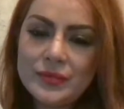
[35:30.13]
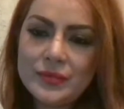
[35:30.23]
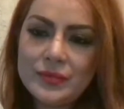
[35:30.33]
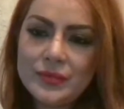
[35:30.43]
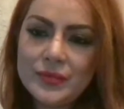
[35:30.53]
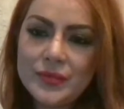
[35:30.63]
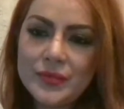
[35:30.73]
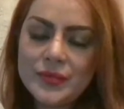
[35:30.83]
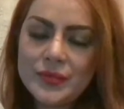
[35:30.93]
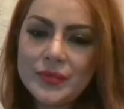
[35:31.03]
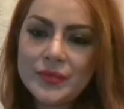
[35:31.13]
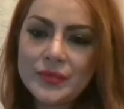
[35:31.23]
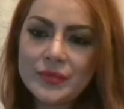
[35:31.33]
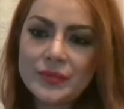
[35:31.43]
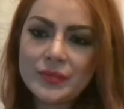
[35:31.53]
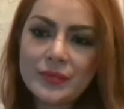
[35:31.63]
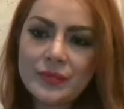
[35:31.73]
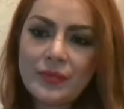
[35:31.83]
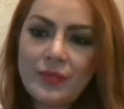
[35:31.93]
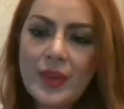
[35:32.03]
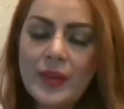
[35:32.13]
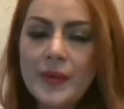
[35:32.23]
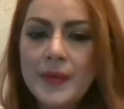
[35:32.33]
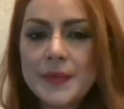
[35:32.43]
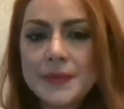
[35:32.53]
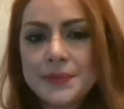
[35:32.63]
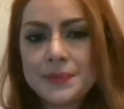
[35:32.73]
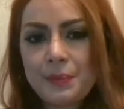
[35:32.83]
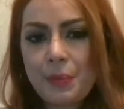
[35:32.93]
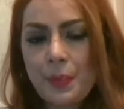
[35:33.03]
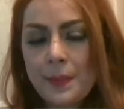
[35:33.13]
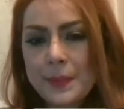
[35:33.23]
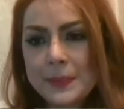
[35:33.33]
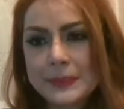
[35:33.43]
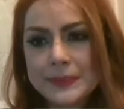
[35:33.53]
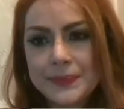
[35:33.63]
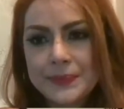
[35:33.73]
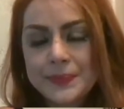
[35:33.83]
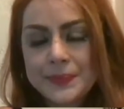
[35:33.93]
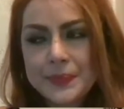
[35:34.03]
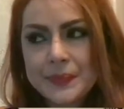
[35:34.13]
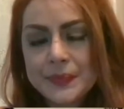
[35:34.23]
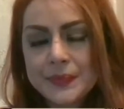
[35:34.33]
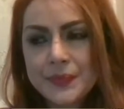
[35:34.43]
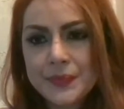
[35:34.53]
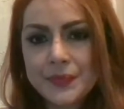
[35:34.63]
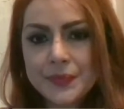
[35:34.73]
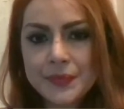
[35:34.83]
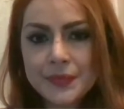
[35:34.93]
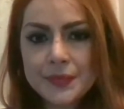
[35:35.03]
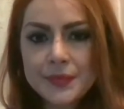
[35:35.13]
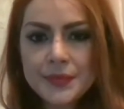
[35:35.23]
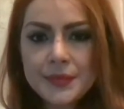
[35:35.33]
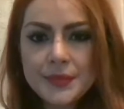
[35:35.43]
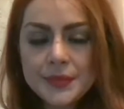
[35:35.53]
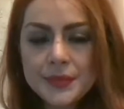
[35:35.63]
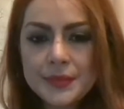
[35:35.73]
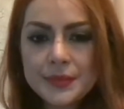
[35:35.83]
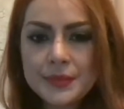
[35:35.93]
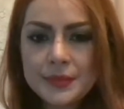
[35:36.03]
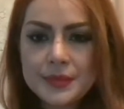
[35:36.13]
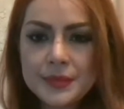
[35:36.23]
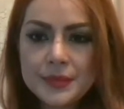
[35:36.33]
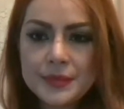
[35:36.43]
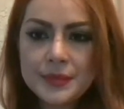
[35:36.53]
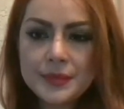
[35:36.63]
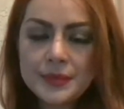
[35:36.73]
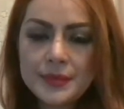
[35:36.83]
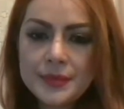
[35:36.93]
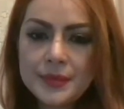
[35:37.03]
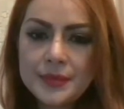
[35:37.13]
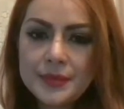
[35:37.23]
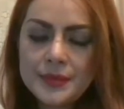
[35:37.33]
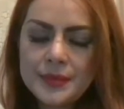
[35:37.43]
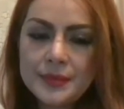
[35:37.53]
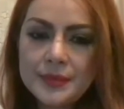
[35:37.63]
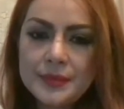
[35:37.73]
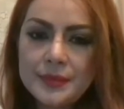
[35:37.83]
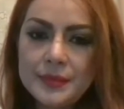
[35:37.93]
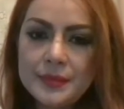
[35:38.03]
No words are spoken by the person on screen.